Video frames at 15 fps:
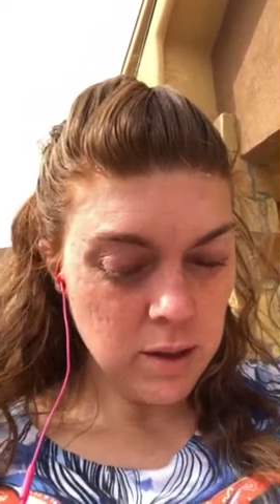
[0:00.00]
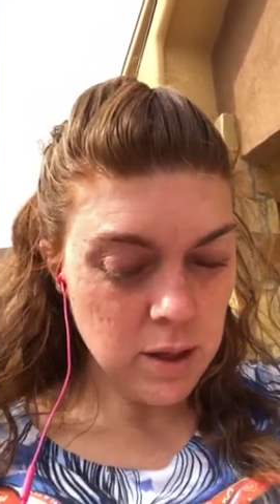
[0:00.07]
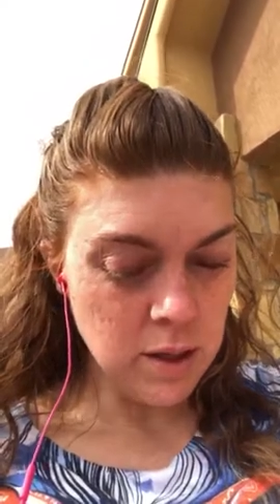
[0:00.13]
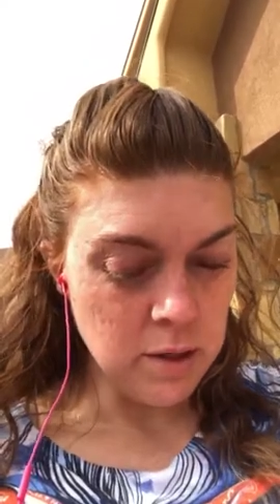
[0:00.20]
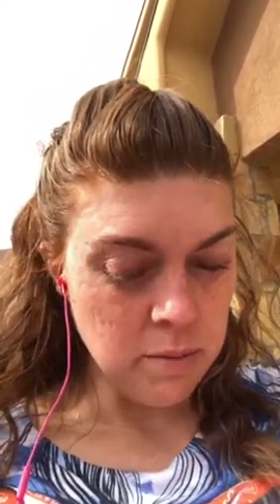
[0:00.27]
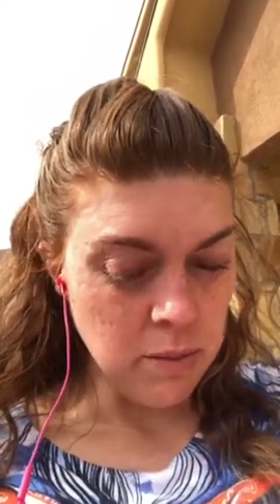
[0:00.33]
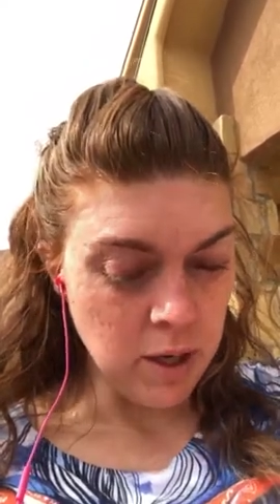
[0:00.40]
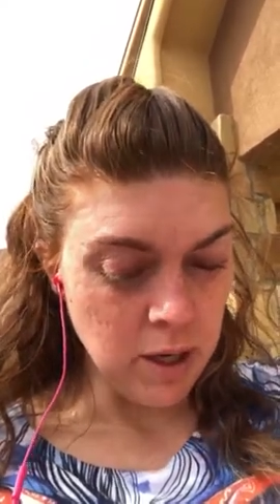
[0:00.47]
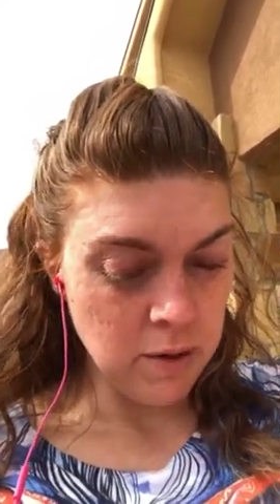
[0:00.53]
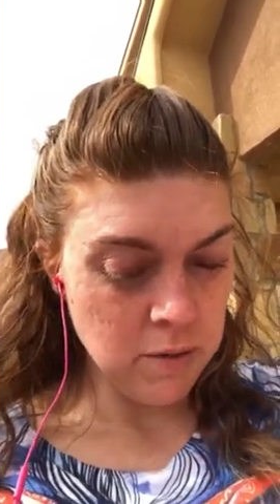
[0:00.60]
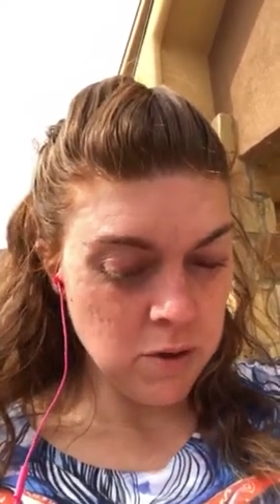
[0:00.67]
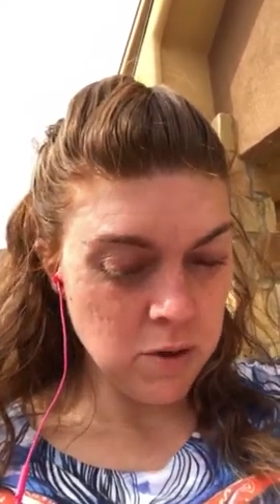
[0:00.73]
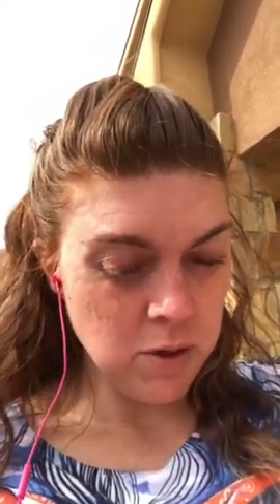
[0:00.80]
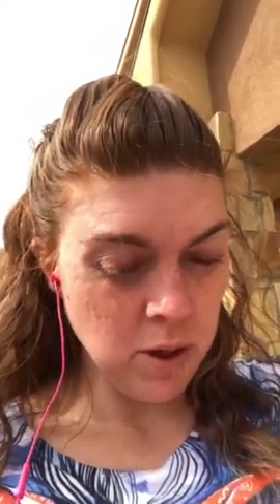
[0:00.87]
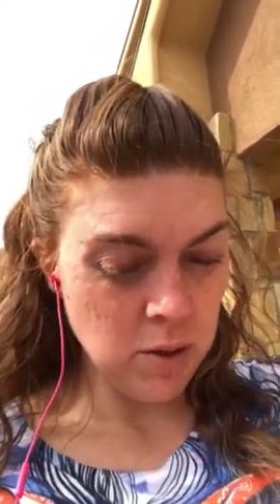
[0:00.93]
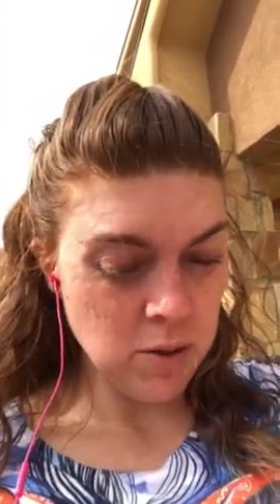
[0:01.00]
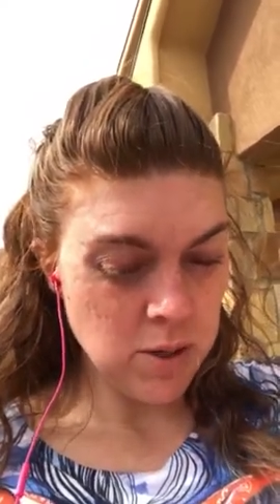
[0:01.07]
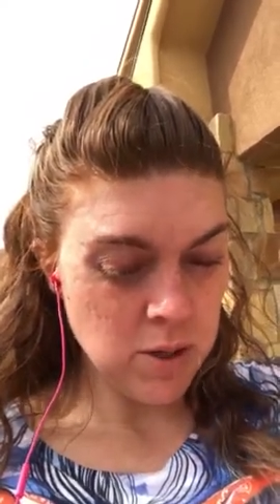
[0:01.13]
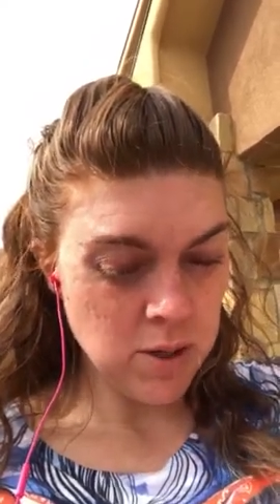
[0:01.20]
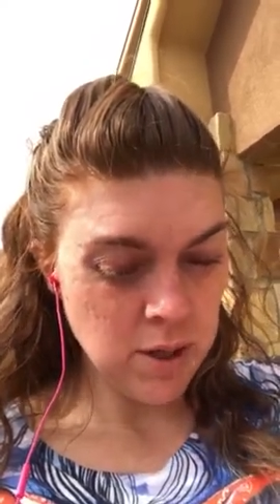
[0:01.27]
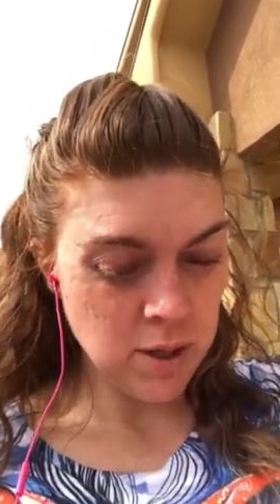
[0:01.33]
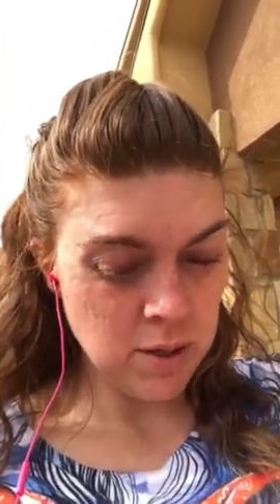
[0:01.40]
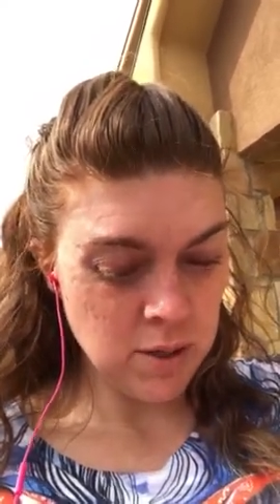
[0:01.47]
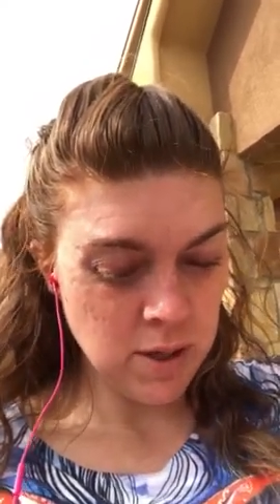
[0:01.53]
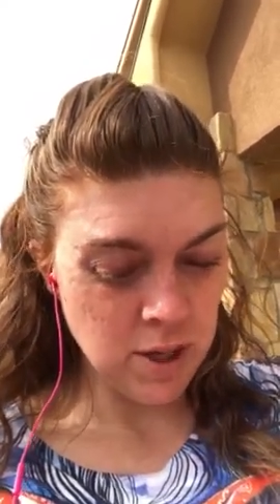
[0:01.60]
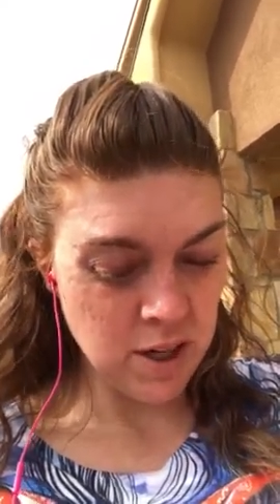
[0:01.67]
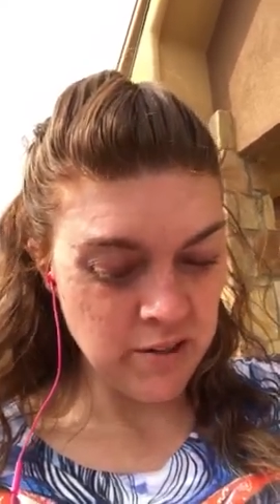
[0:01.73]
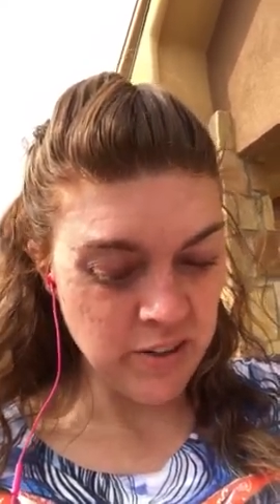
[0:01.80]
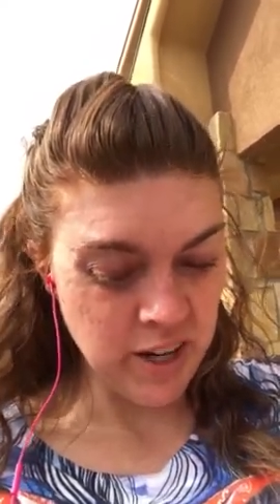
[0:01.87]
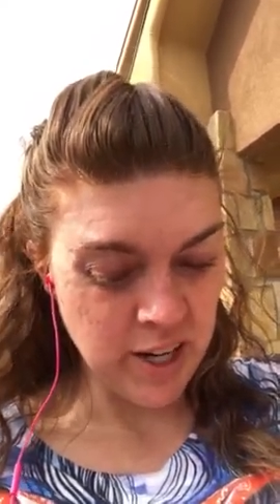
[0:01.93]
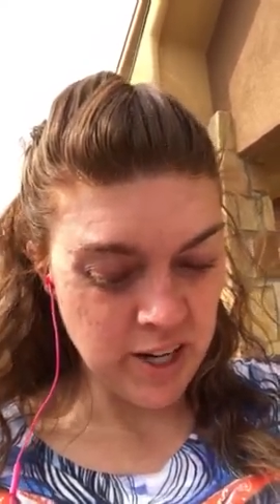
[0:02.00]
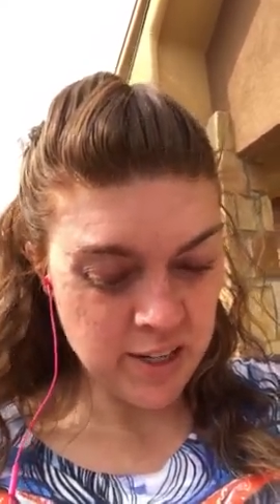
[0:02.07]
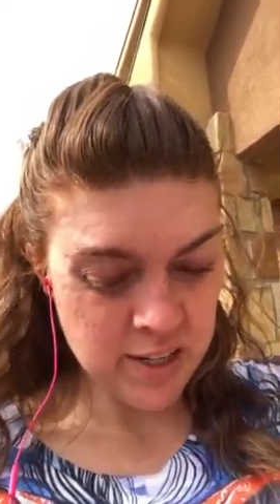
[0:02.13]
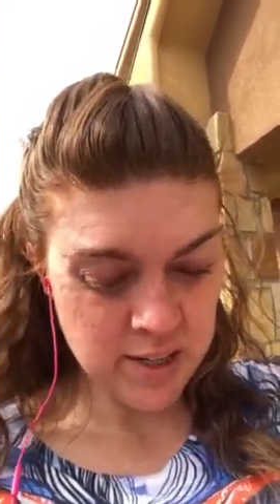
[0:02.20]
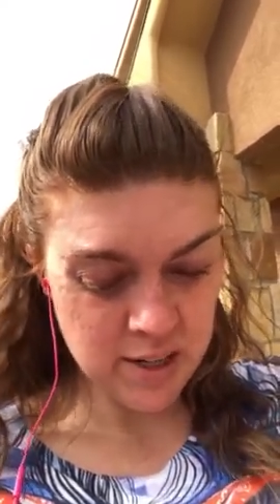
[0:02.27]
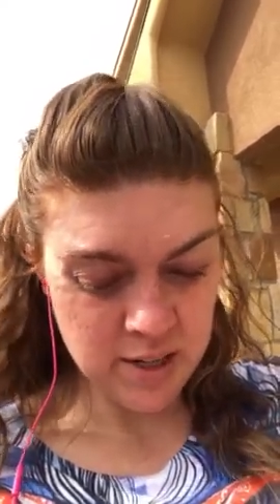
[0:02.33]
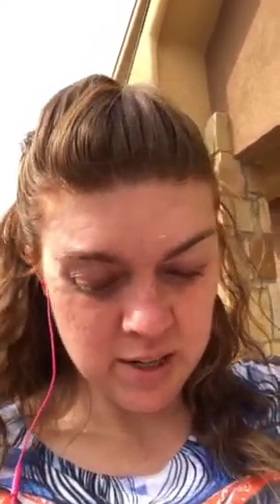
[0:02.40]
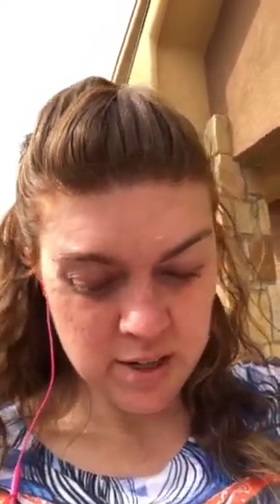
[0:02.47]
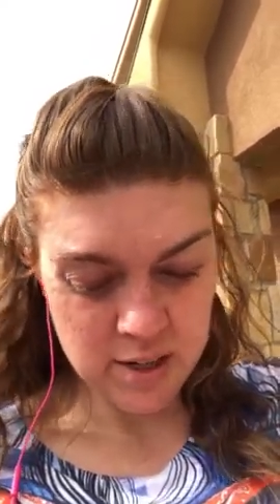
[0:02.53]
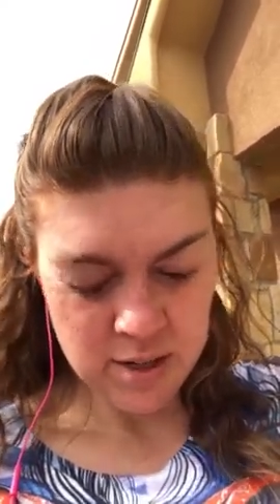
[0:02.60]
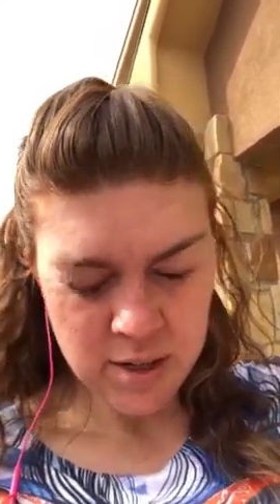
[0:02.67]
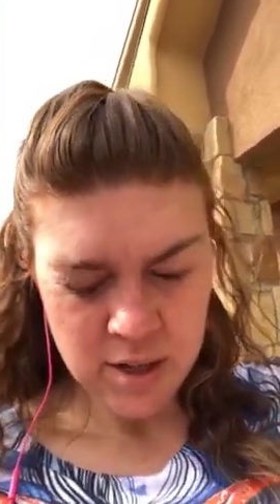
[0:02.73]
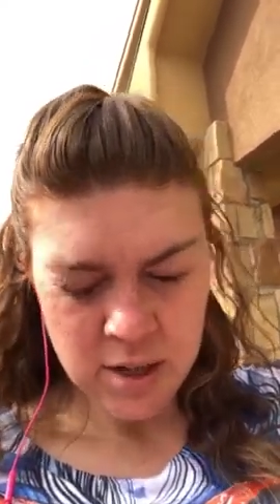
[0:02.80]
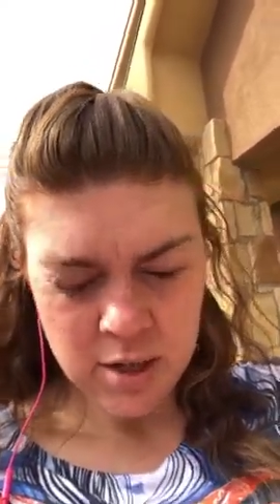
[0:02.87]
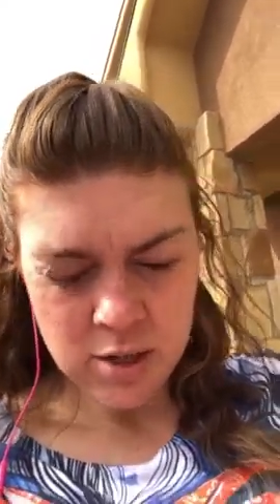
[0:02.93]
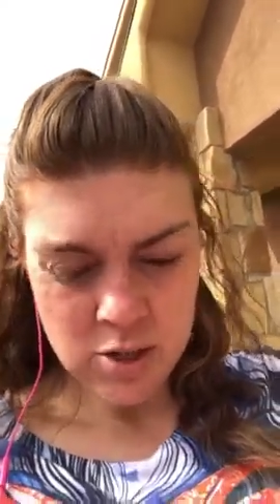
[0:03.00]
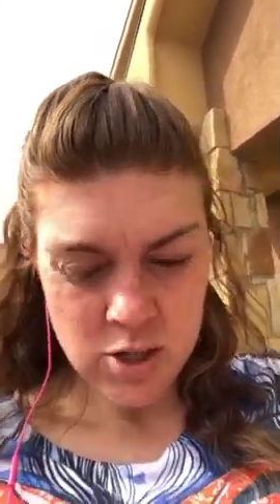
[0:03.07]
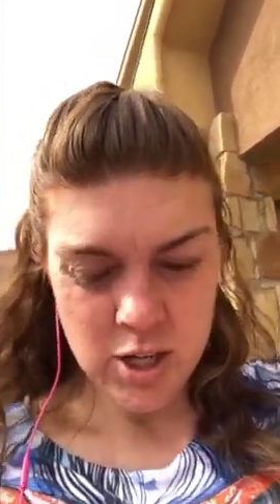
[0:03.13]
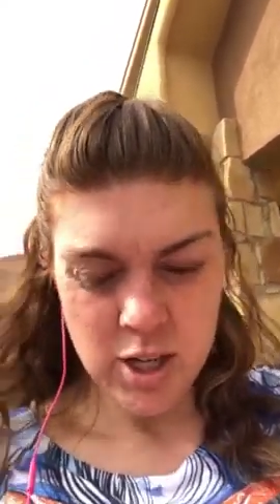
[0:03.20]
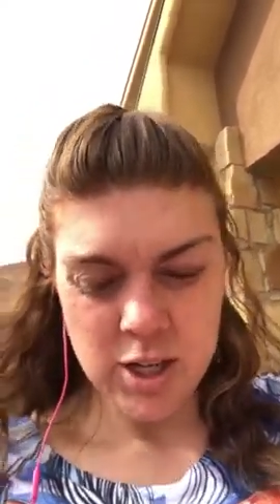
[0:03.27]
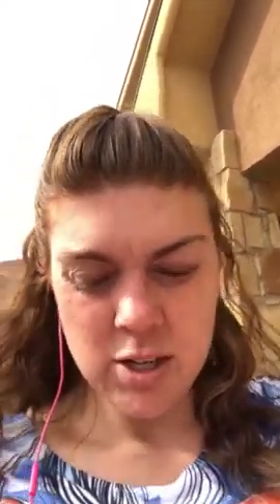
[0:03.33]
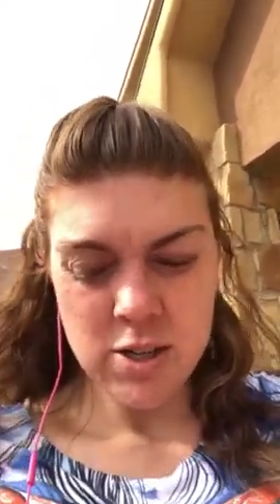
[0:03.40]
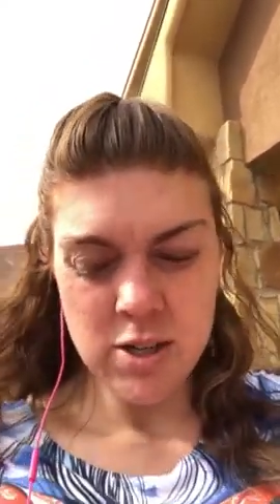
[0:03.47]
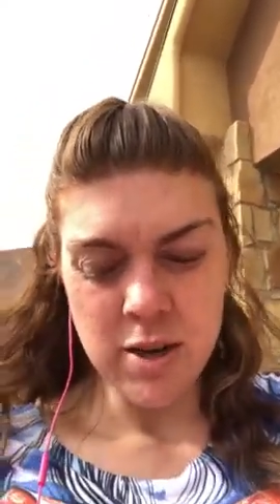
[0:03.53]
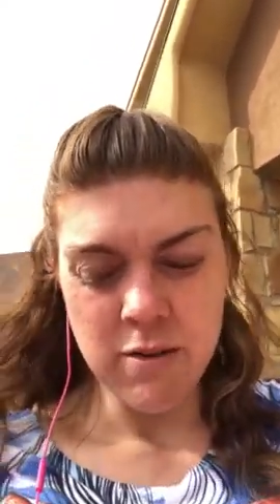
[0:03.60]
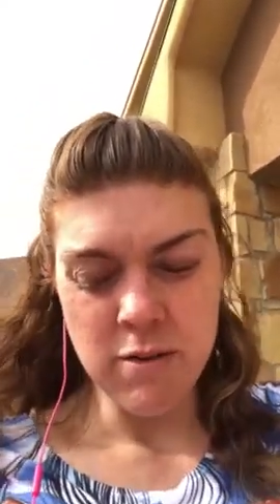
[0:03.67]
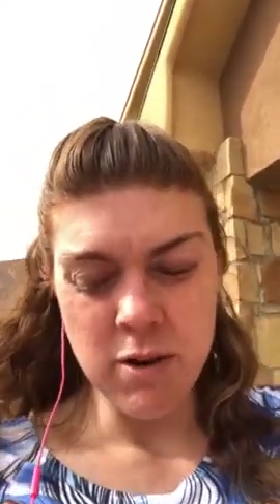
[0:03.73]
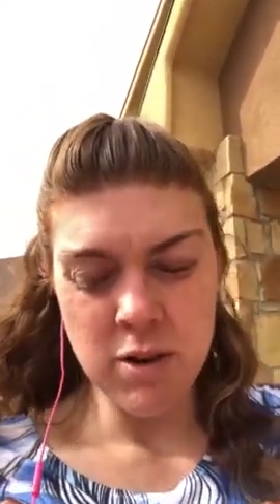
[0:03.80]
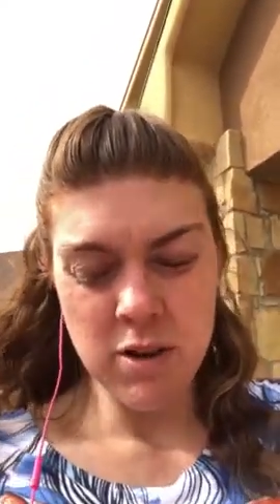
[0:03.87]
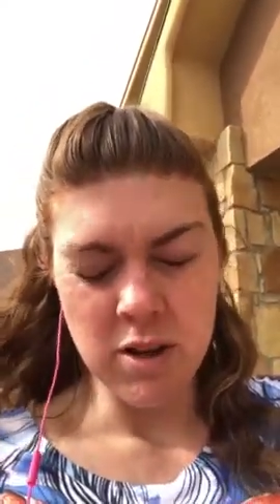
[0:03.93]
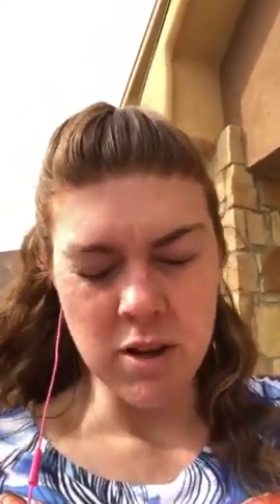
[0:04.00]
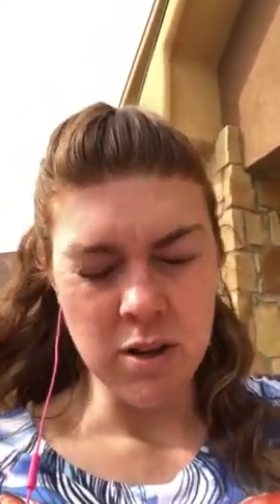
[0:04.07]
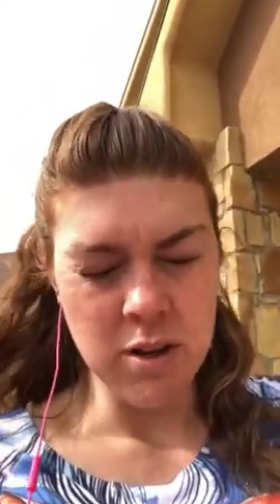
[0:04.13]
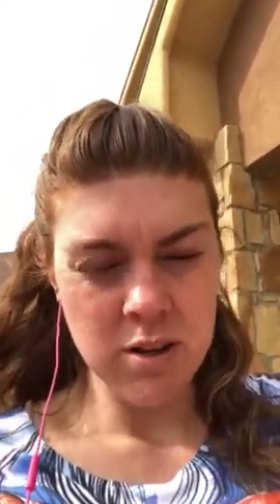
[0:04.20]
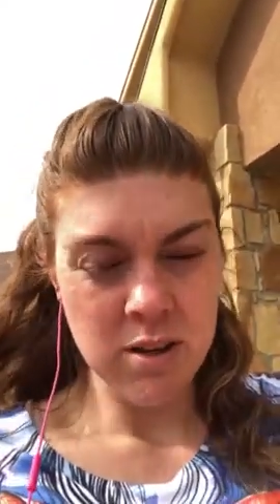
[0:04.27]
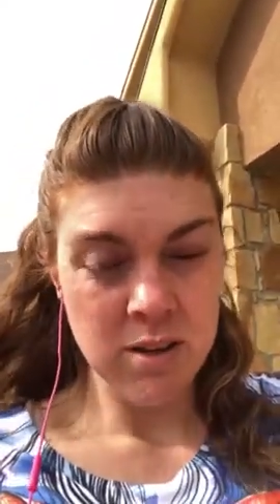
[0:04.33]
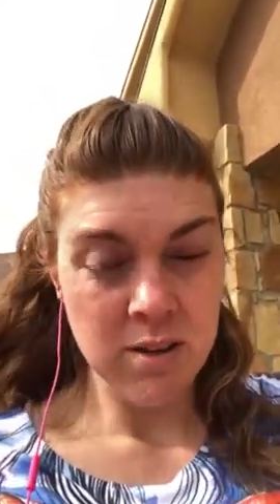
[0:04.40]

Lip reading: in May of 2016, my accident changed everything.